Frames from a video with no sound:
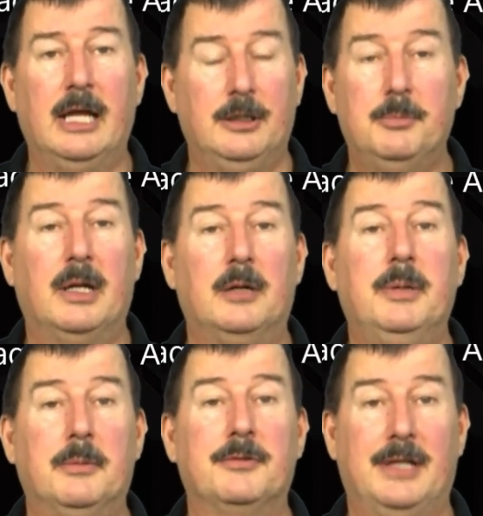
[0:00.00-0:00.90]
And you better
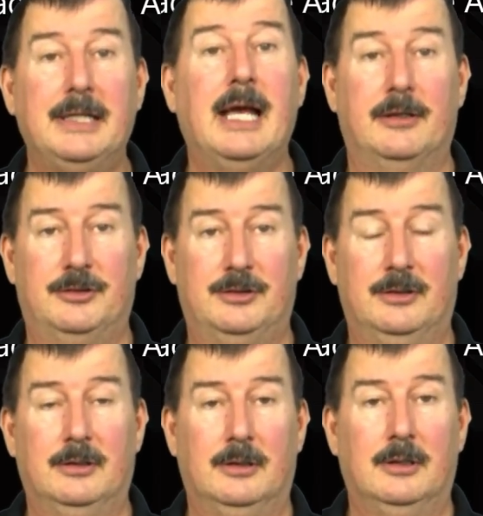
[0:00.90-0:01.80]
be able to say yes.
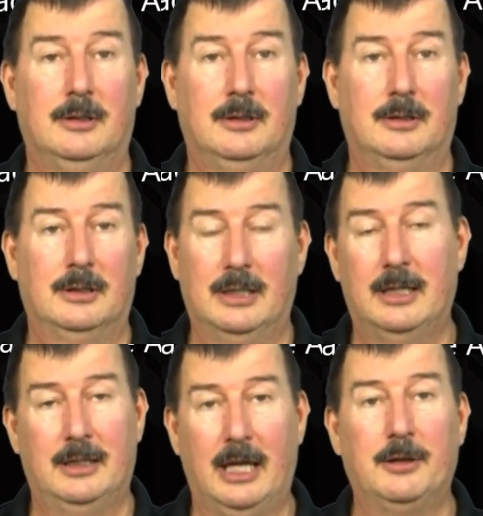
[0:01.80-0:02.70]

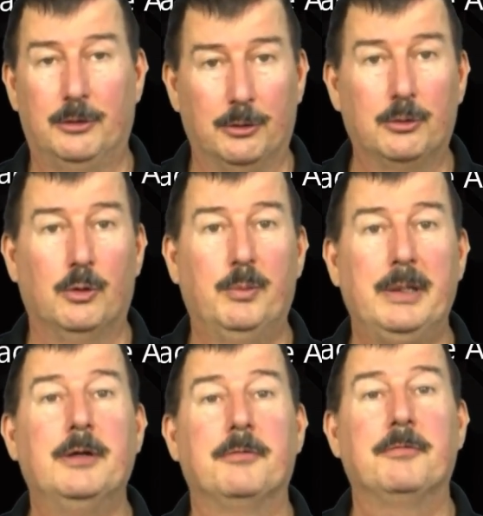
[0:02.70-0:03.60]
Okay, and Google will
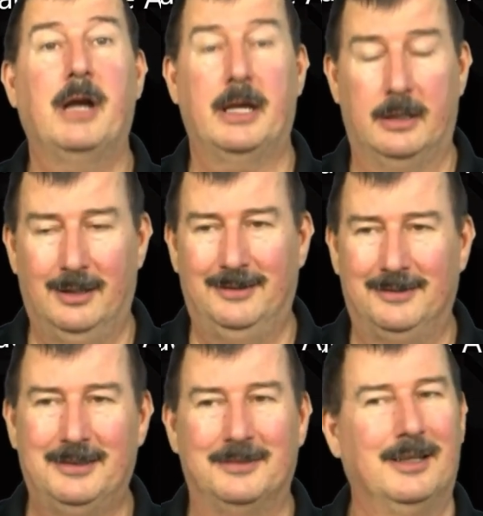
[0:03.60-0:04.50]
be your friend
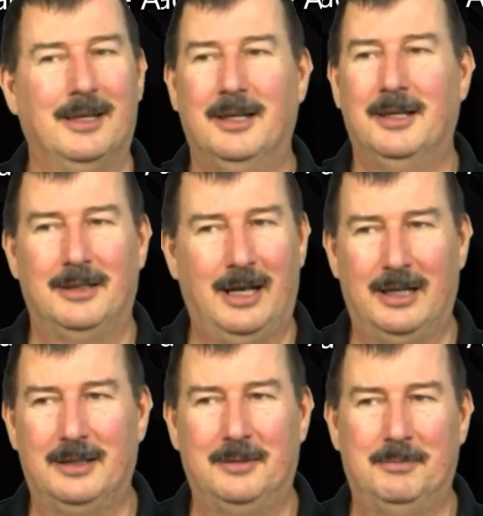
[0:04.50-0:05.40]
because
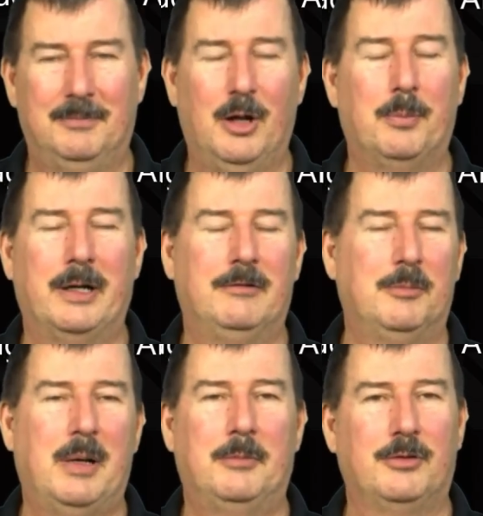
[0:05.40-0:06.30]
nobody
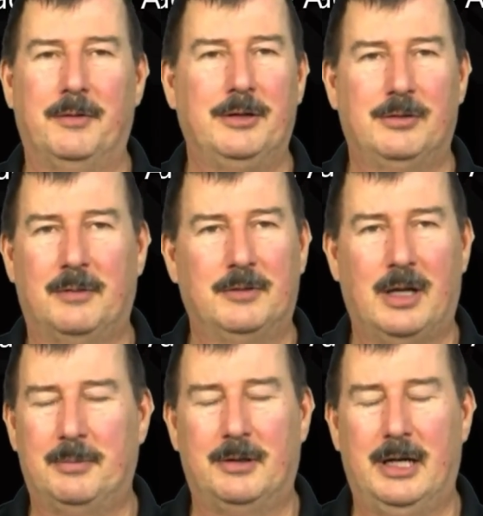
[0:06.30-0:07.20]
remembers all these off the
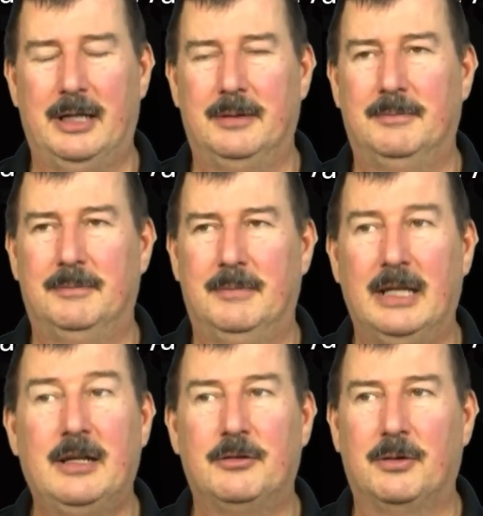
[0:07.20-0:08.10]
top of their head,
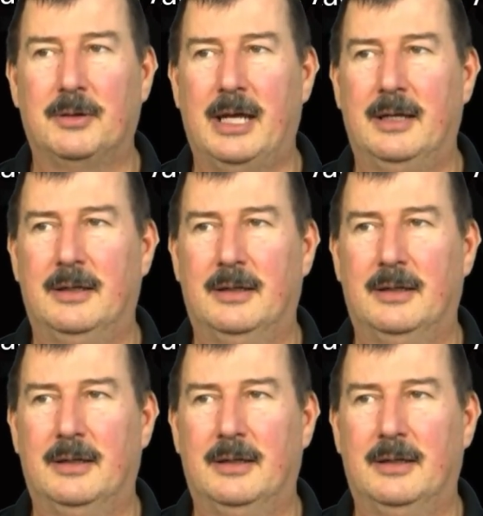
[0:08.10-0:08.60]
and that's okay.